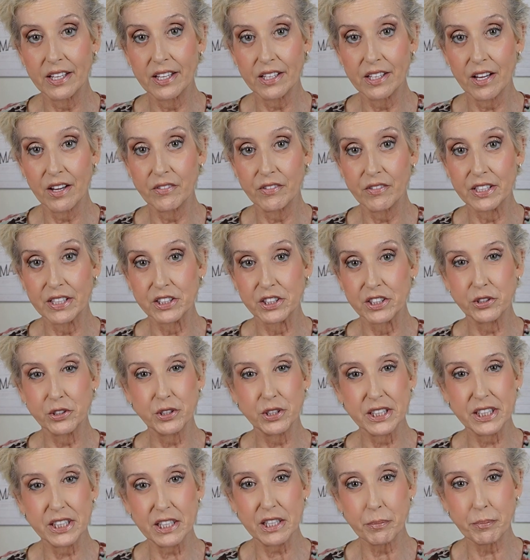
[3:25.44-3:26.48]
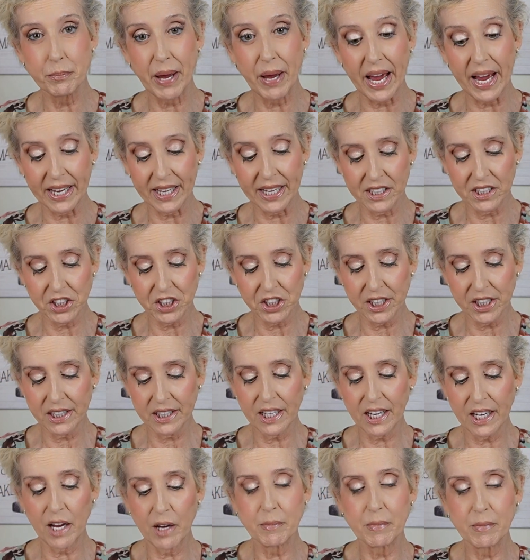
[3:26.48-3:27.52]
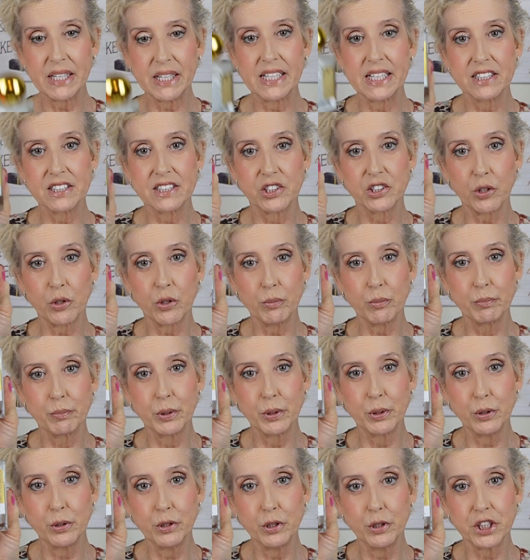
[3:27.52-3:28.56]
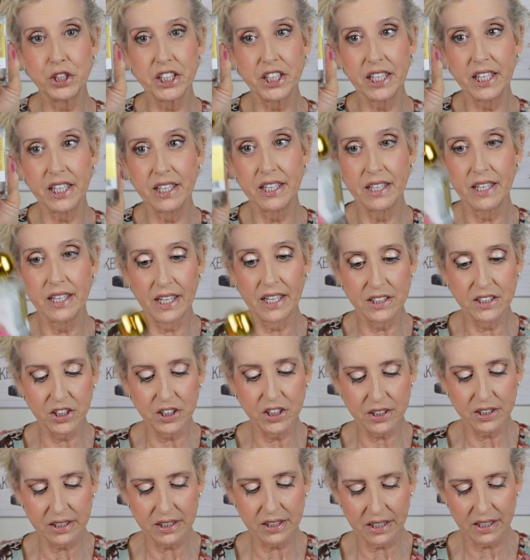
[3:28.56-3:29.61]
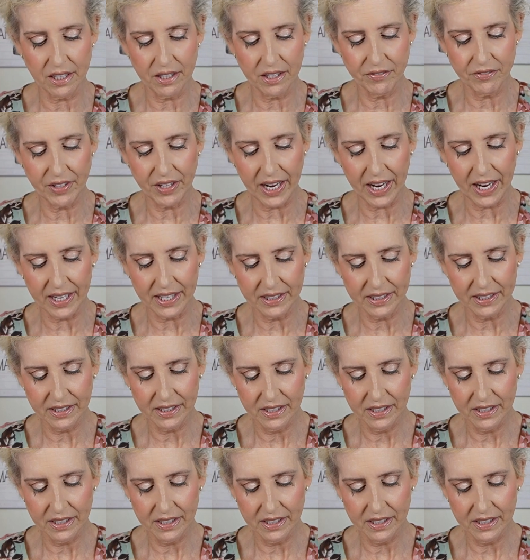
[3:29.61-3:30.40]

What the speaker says: love this. You see the packaging? I mean, it's so bougie. I just love that.